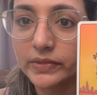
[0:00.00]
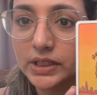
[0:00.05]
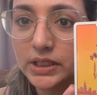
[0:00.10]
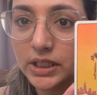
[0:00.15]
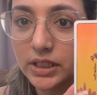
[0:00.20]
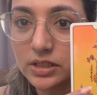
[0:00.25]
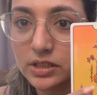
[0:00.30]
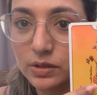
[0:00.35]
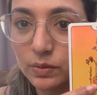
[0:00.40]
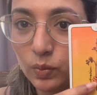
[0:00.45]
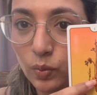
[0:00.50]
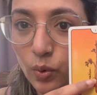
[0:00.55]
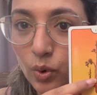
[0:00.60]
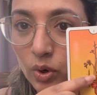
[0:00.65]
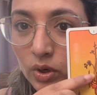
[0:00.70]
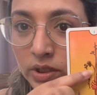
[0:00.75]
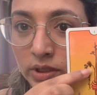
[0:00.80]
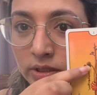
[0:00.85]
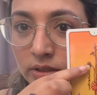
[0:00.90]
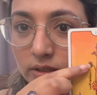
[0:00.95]
there's a
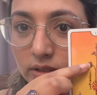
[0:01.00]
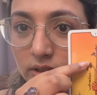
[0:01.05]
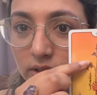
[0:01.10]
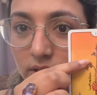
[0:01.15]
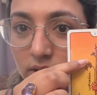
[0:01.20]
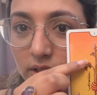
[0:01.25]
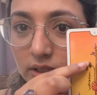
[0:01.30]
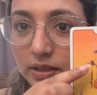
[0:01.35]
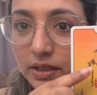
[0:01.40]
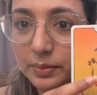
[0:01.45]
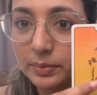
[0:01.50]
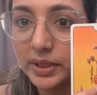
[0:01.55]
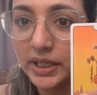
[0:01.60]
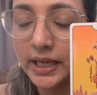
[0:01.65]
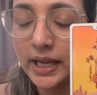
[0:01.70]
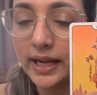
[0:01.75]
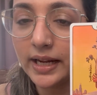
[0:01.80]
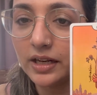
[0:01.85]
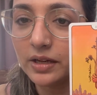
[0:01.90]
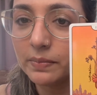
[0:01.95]
wand being
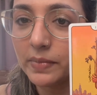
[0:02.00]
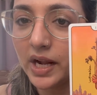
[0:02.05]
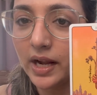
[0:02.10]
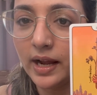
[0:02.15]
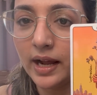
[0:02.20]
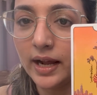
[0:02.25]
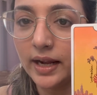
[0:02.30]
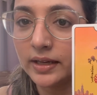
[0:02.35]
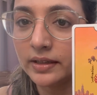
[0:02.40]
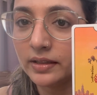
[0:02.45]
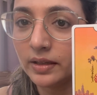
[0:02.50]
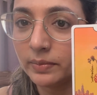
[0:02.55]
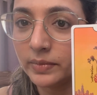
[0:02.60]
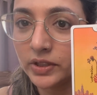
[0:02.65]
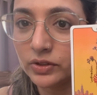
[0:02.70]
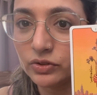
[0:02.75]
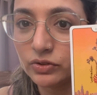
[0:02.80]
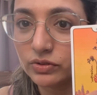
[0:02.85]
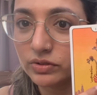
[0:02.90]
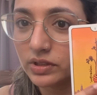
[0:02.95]
held by a hand
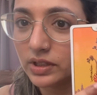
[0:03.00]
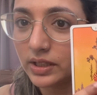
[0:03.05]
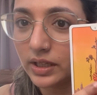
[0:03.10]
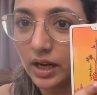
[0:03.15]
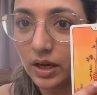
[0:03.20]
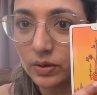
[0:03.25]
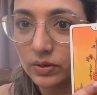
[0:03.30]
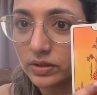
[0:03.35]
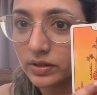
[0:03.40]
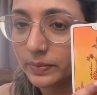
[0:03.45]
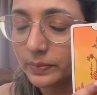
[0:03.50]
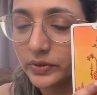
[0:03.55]
coming through the cloud.